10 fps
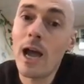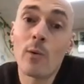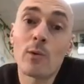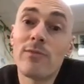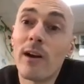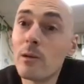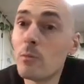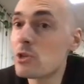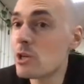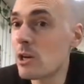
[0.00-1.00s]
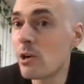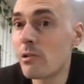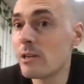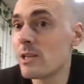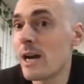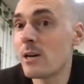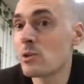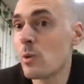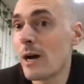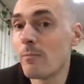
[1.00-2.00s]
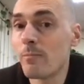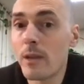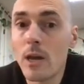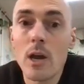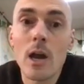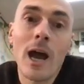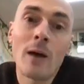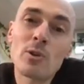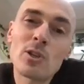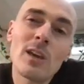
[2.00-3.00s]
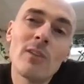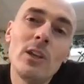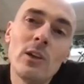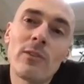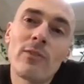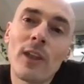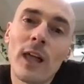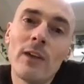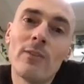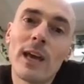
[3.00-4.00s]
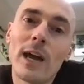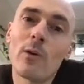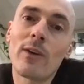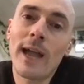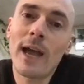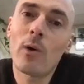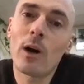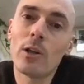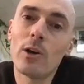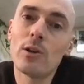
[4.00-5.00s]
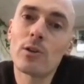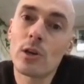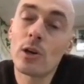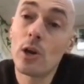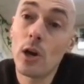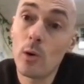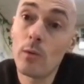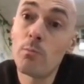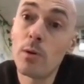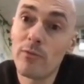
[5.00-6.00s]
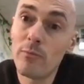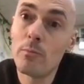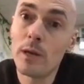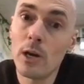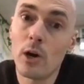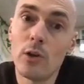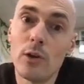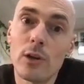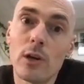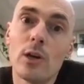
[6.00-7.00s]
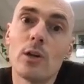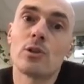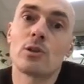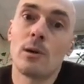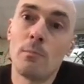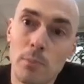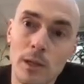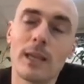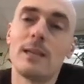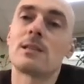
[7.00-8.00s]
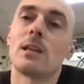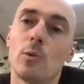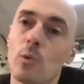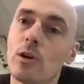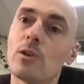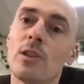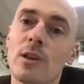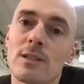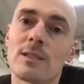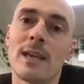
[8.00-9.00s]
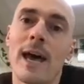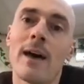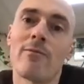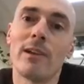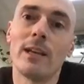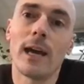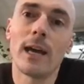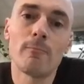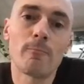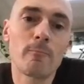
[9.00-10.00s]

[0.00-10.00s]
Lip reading: I would very much encourage that as well. I'm just giving you a flavor now of how our learners can go above and beyond just completing the work that's set every day.